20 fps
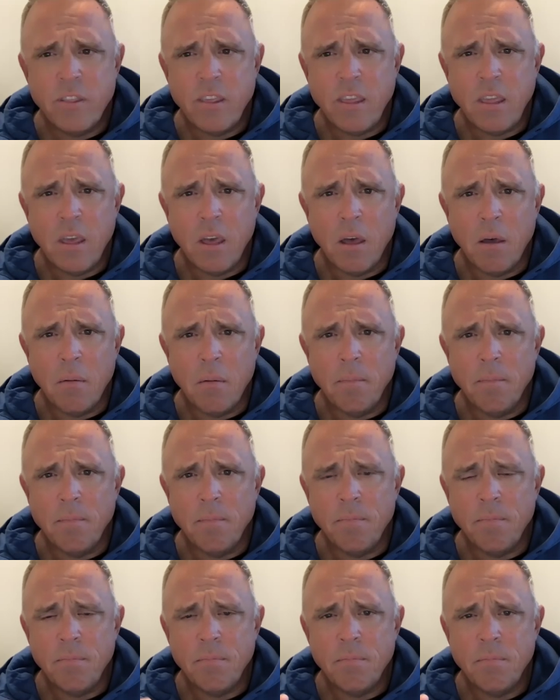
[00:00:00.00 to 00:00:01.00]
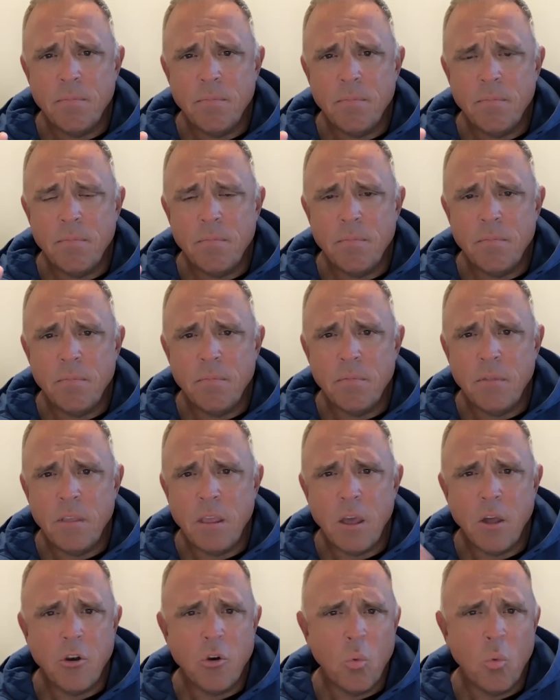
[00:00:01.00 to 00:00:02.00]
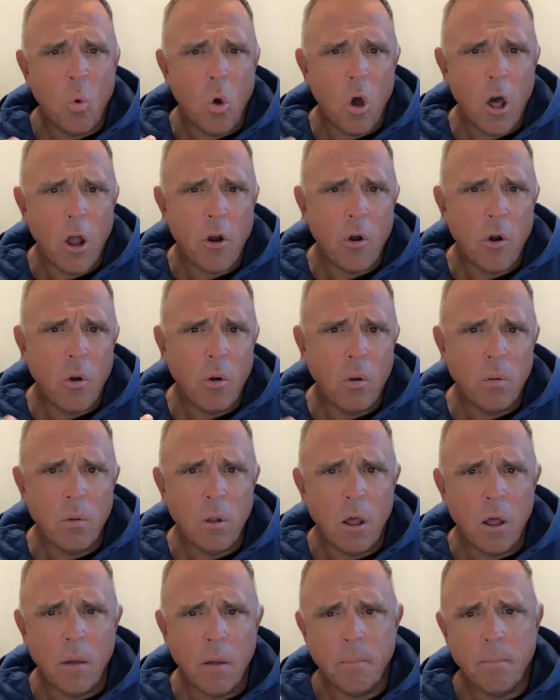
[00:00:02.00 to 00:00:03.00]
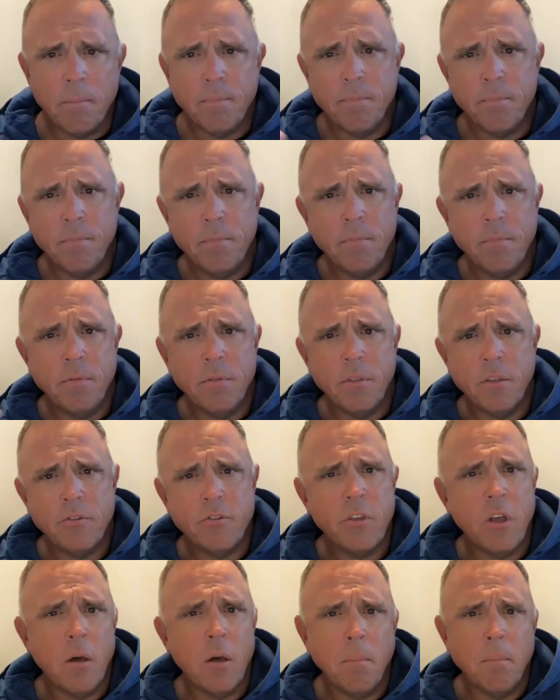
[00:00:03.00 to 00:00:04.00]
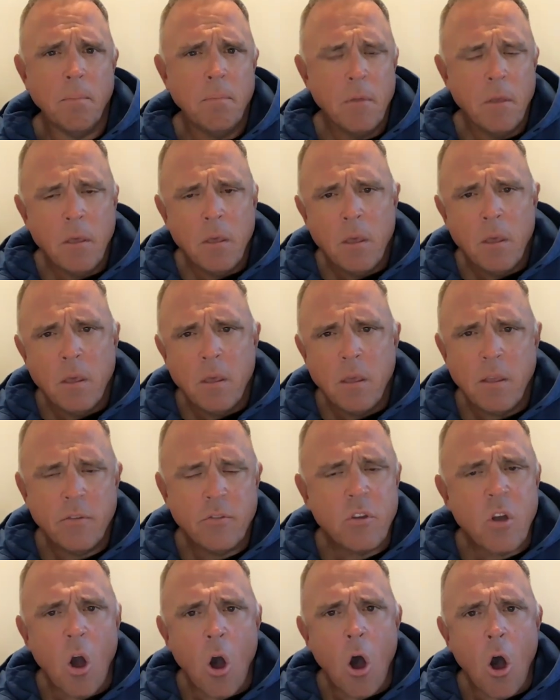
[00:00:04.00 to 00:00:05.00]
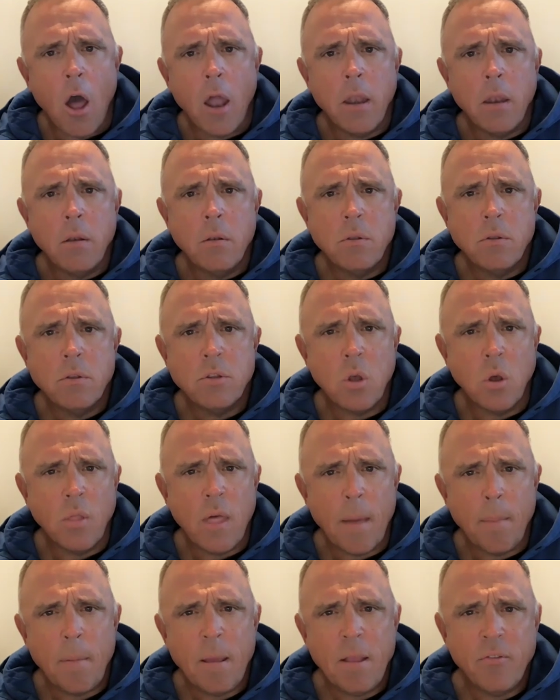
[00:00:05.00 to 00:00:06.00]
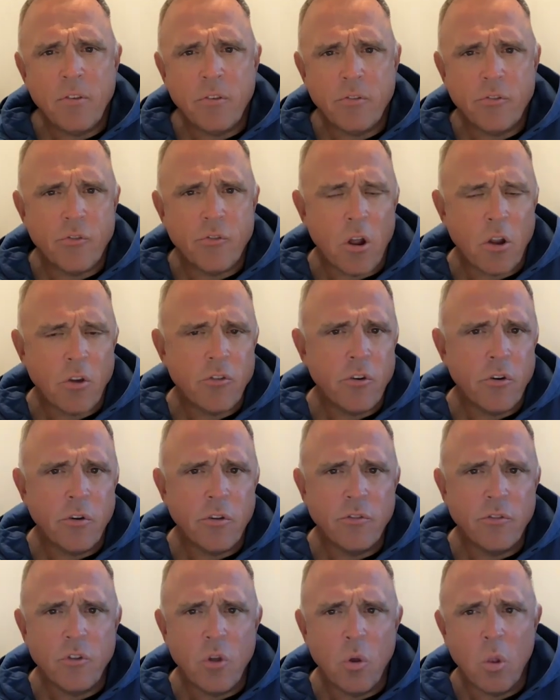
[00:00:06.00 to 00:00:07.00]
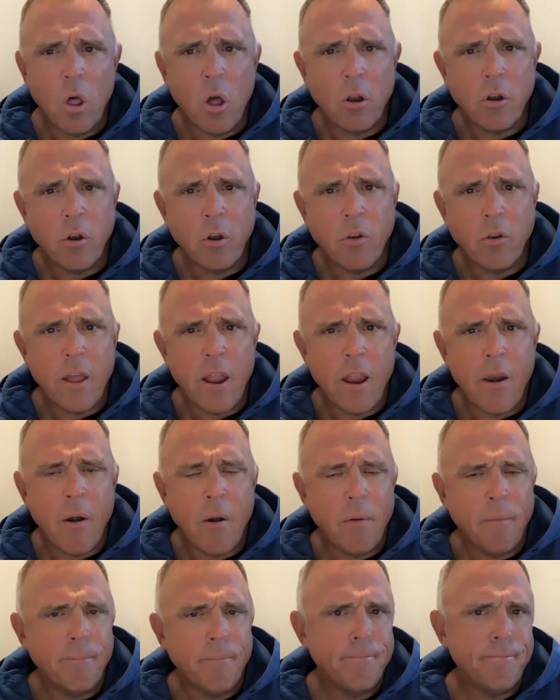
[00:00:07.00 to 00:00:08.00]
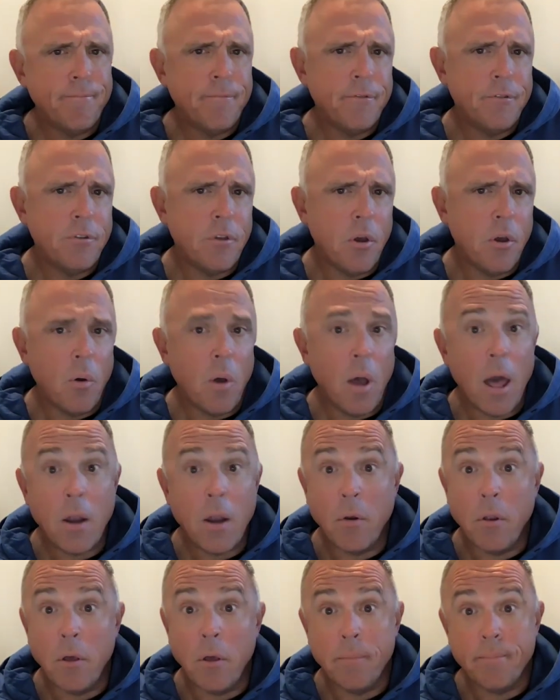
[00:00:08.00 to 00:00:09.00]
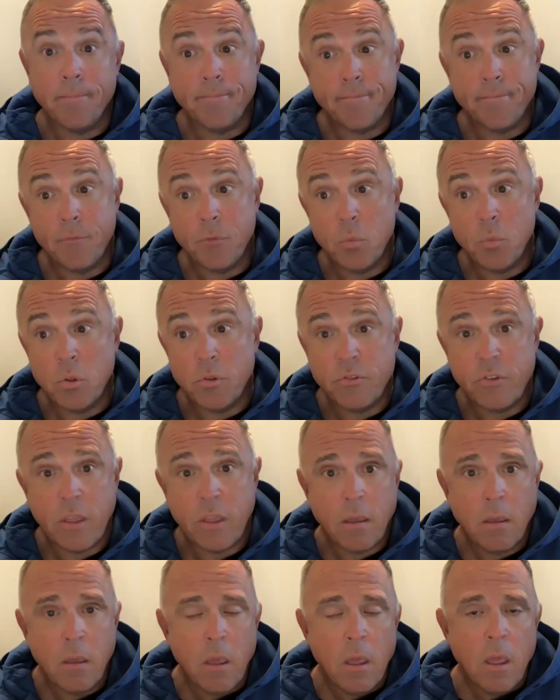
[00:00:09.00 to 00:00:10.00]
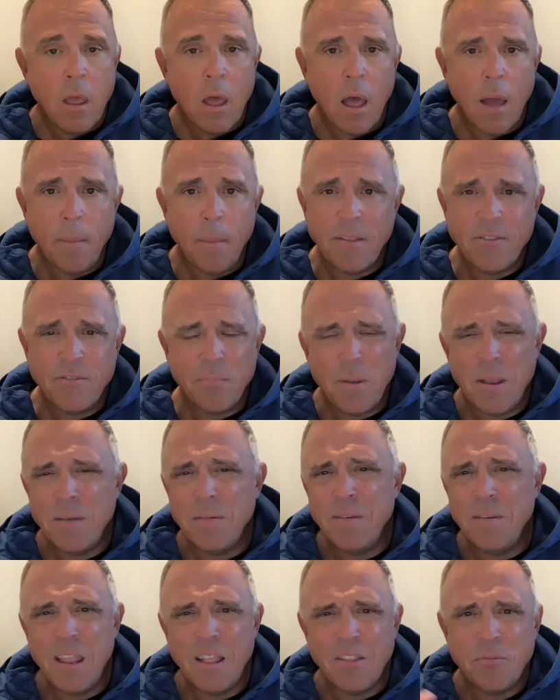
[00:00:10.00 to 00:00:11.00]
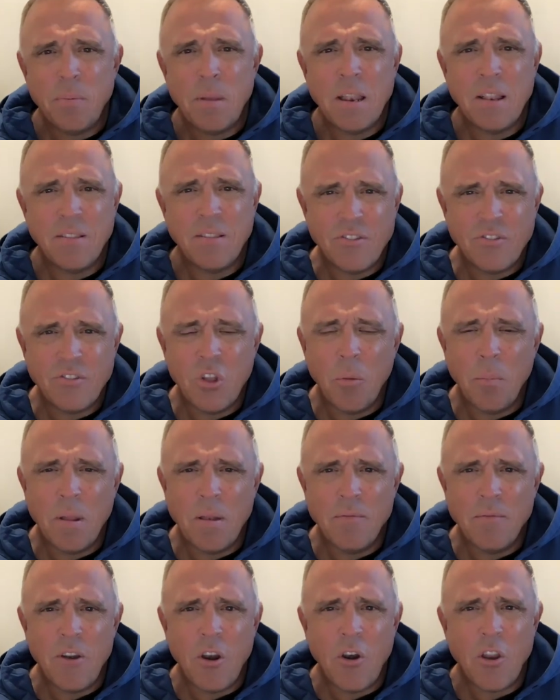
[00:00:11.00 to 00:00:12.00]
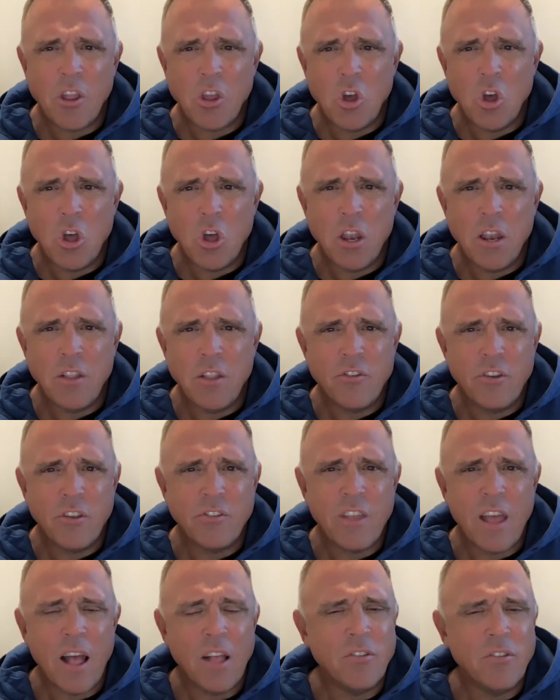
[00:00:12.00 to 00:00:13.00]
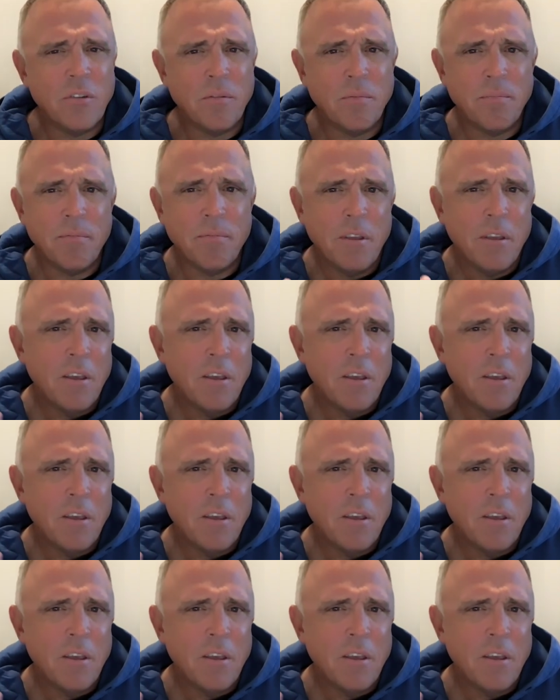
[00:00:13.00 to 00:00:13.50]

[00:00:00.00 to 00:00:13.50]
the underwater the sub is gone, so that piece of structure is no longer there. So I don't know. We'll see. It's been still been very good. It just hasn't,